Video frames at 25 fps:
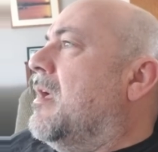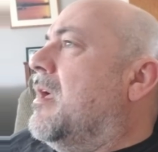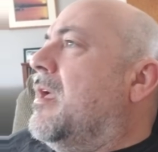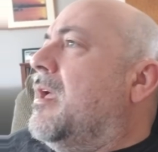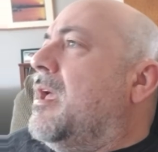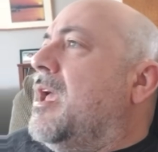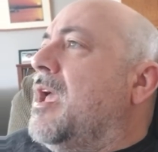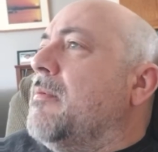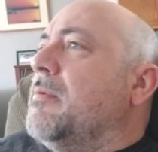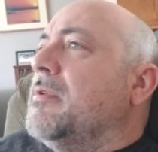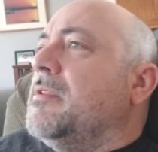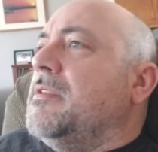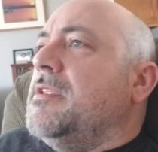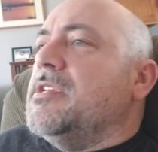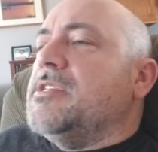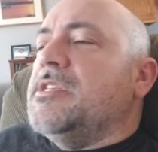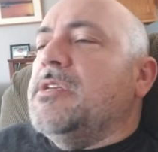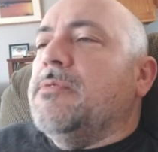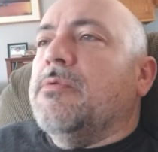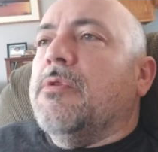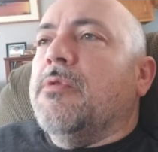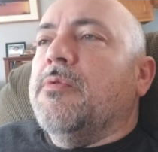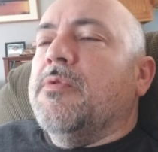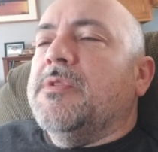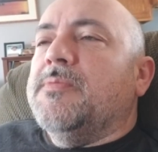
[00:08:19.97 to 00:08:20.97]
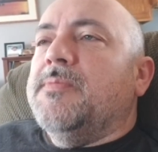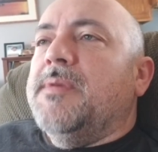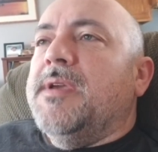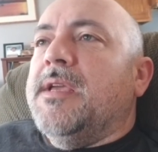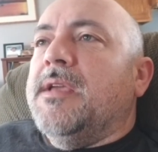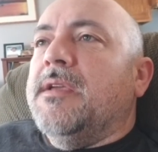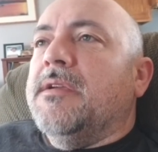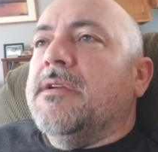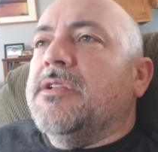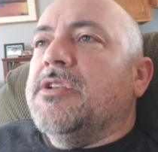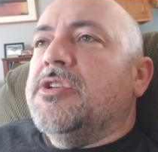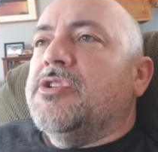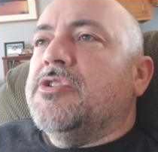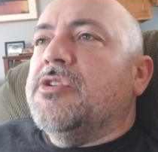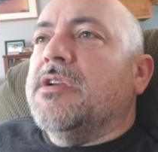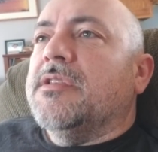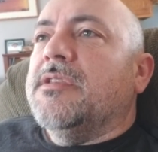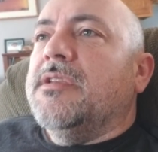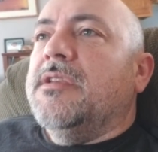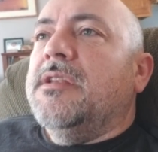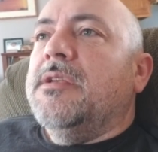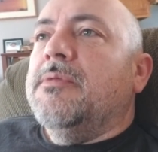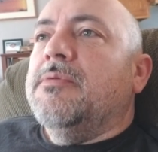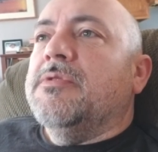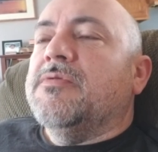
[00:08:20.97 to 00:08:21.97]
And when Disney World was being
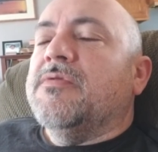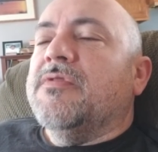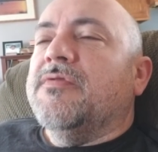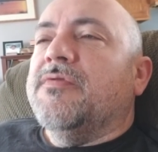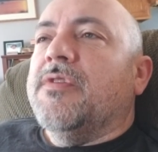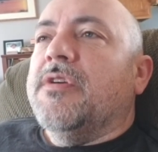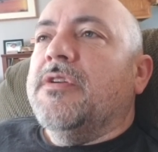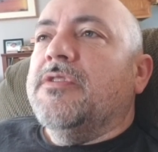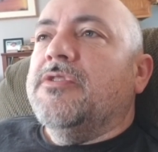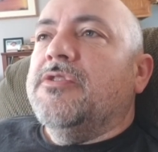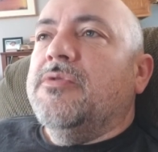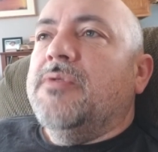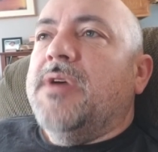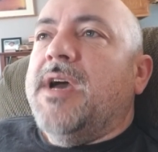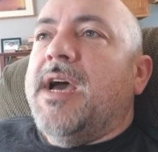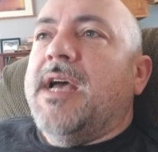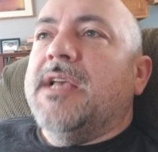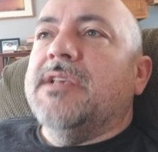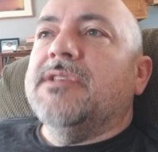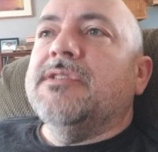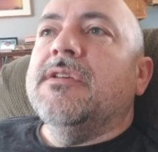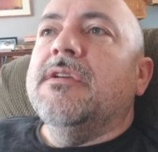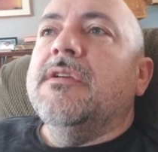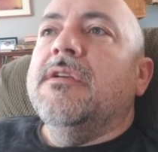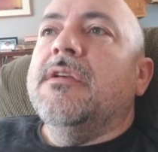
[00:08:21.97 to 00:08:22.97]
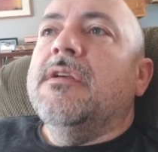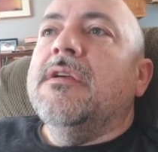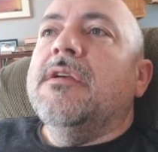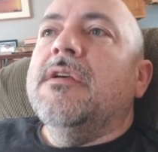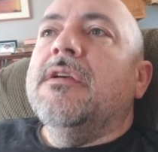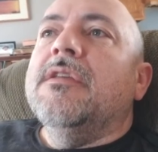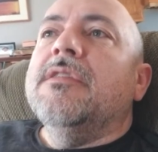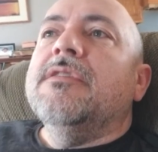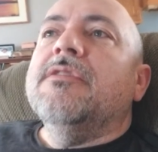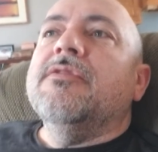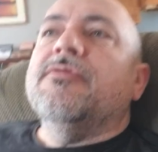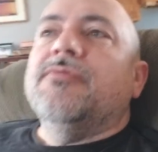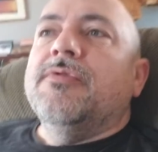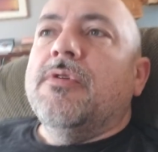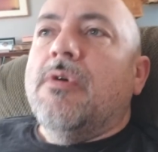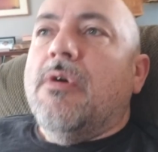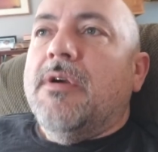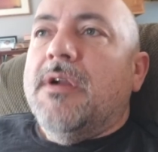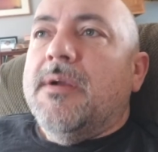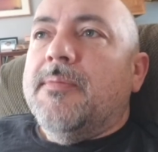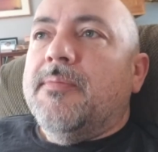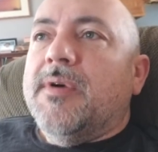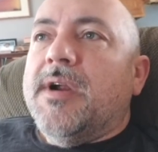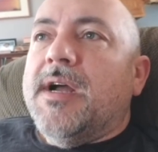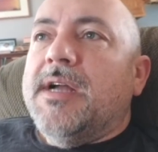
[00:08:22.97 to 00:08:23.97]
constructed, it was referred to as The
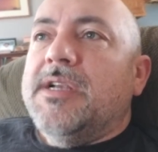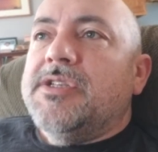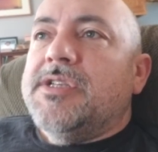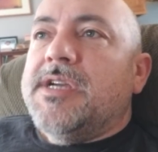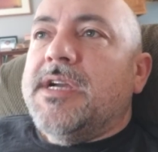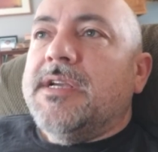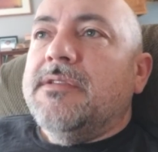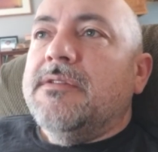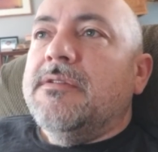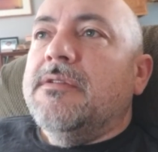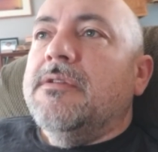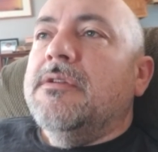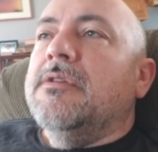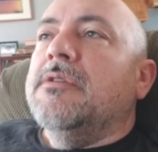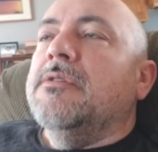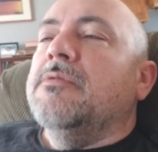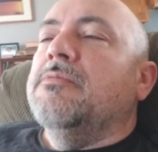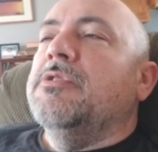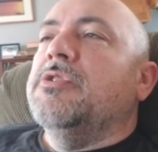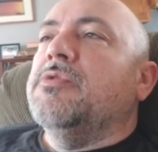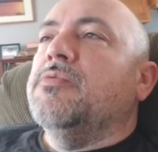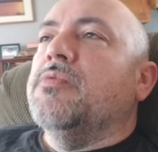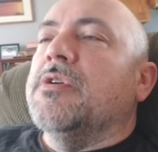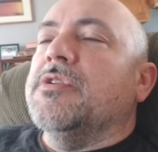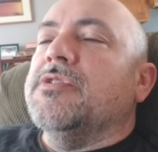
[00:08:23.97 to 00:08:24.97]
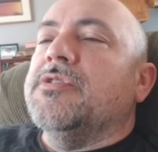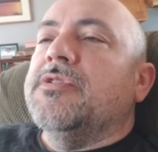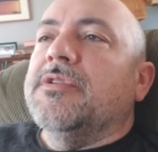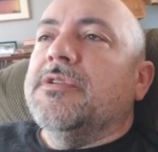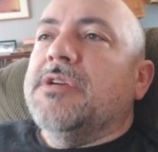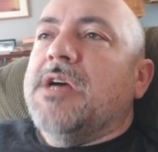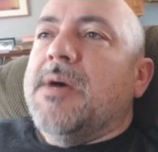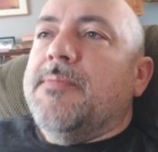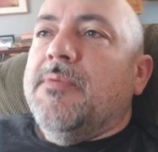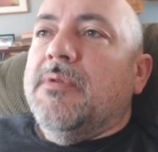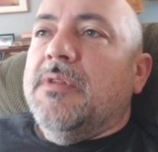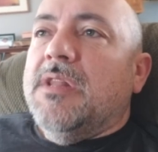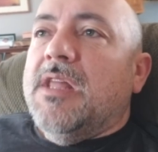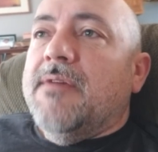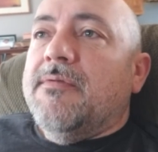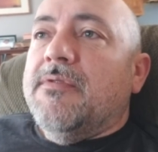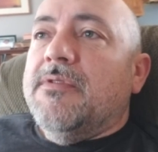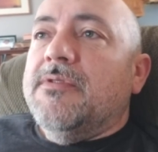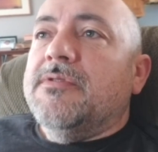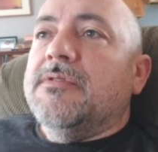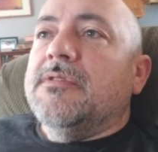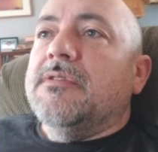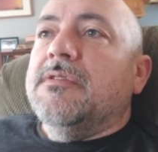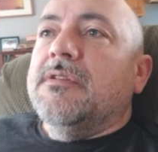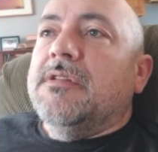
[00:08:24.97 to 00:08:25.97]
Florida Project, which works on a couple
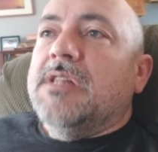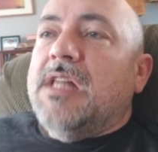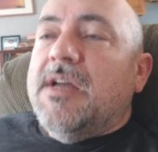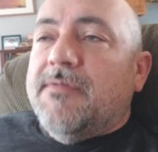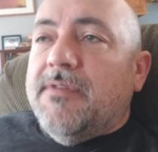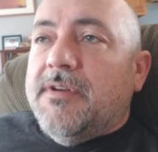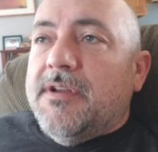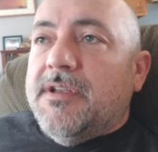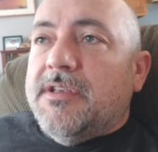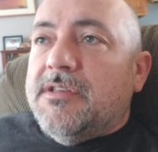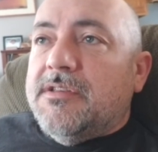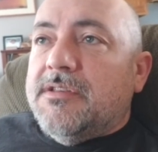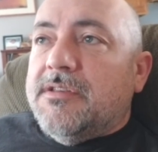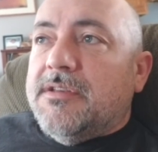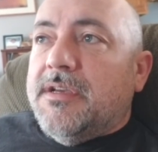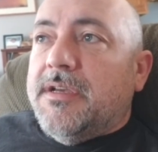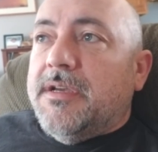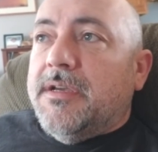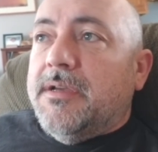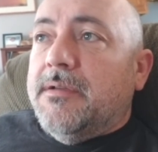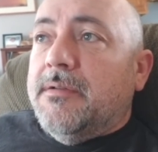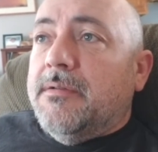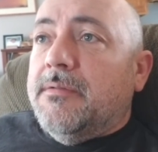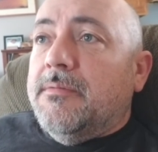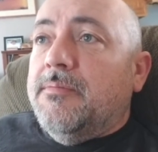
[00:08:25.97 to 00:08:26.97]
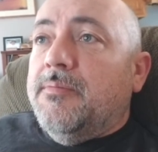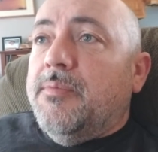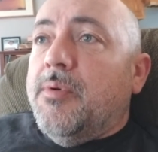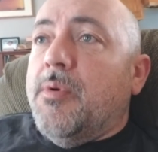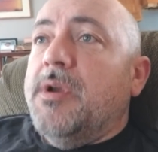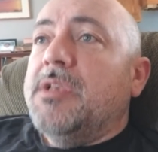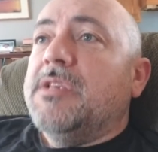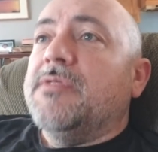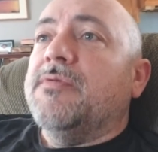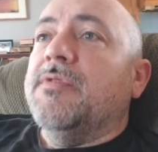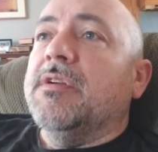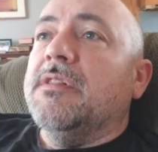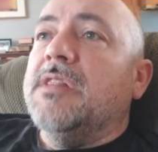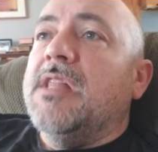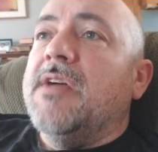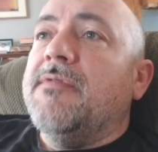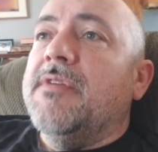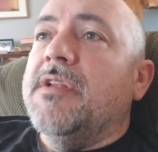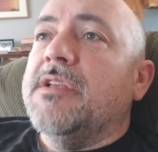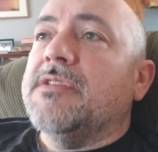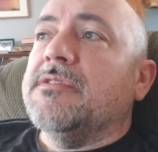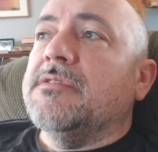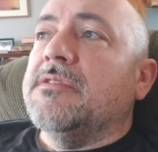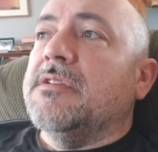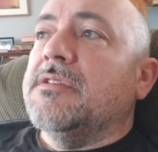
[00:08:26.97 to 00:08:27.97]
levels. Cleverness, points for
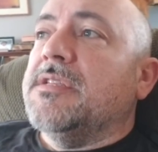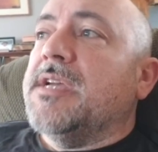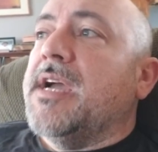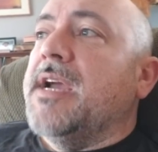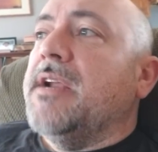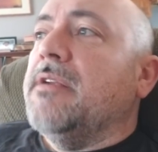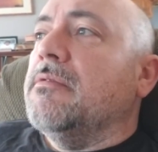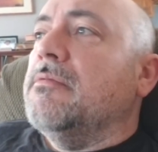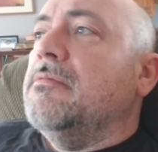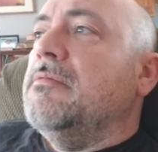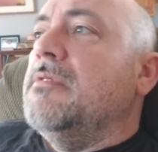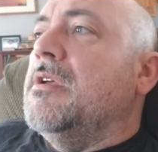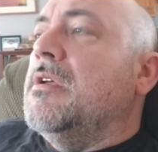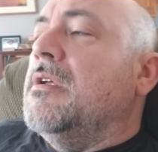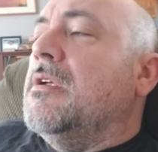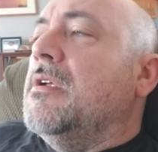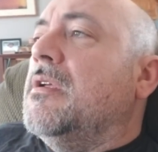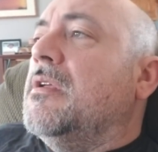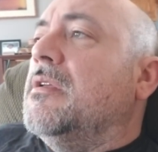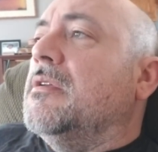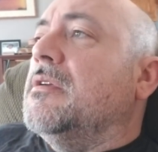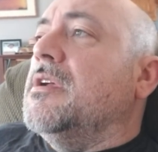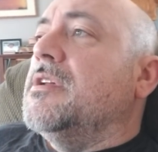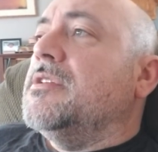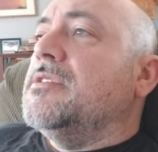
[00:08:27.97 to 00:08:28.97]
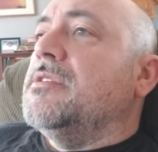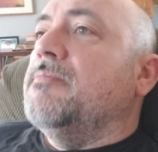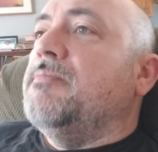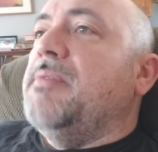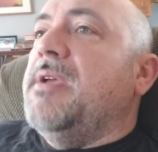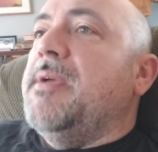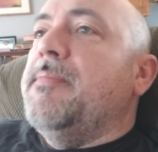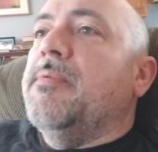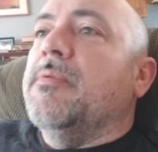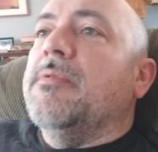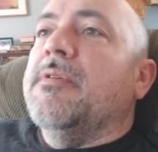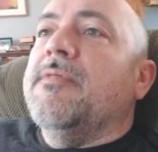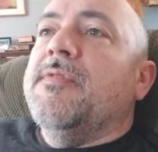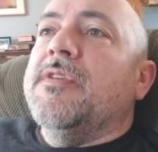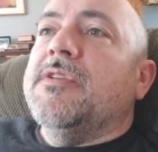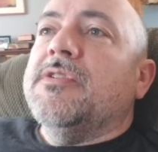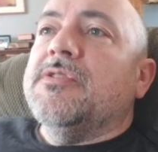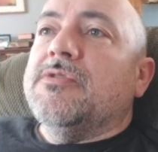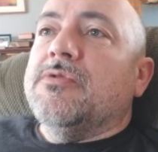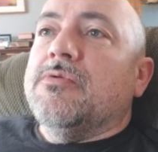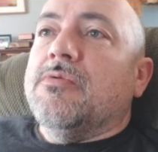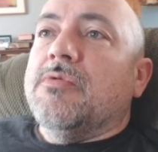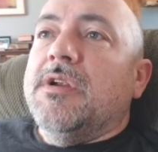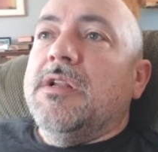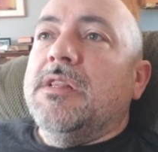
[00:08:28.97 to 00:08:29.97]
cleverness in the title, because the people in this
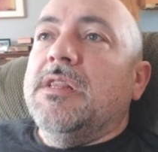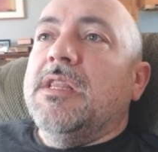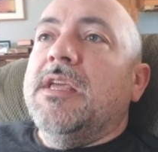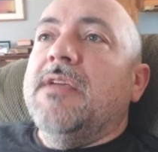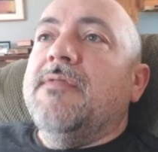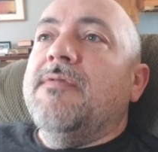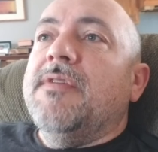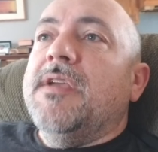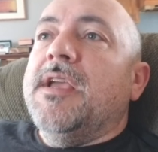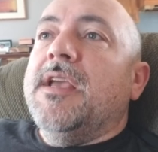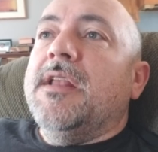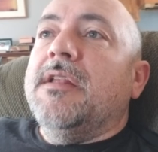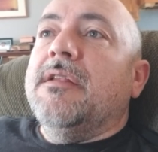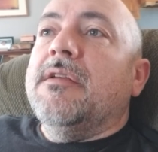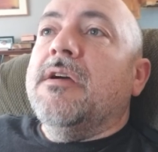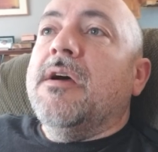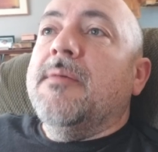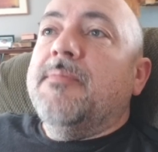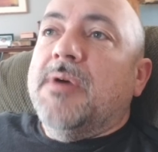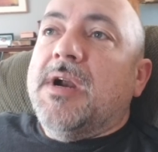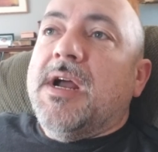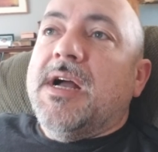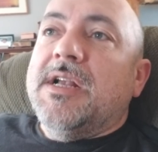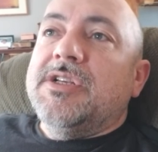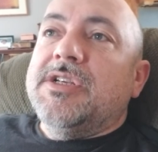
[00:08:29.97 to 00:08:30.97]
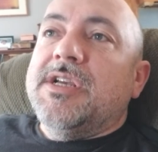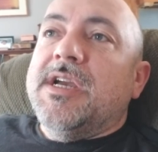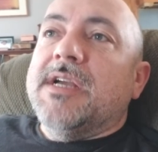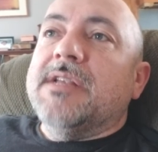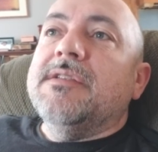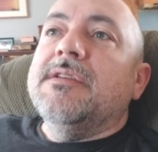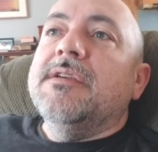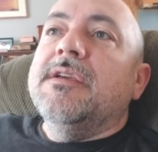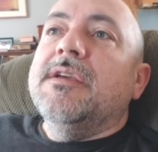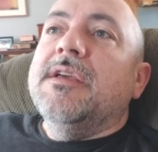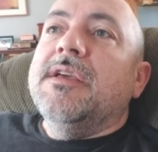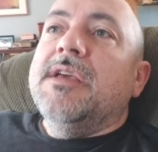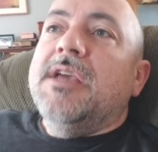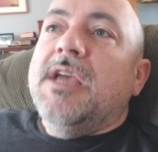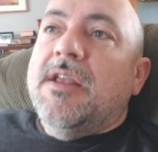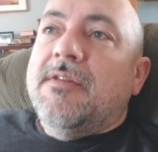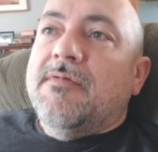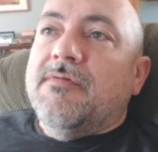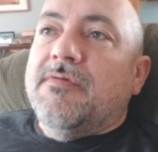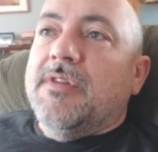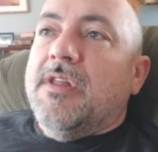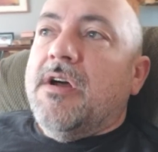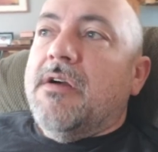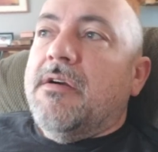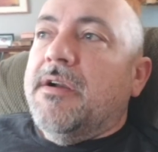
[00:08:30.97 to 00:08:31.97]
story live in a project in
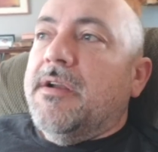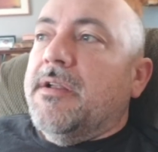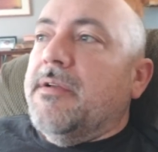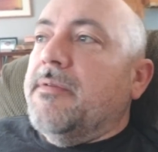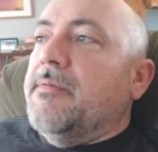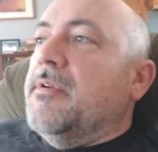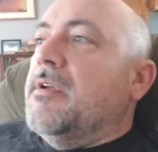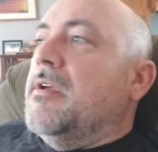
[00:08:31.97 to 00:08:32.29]
Florida.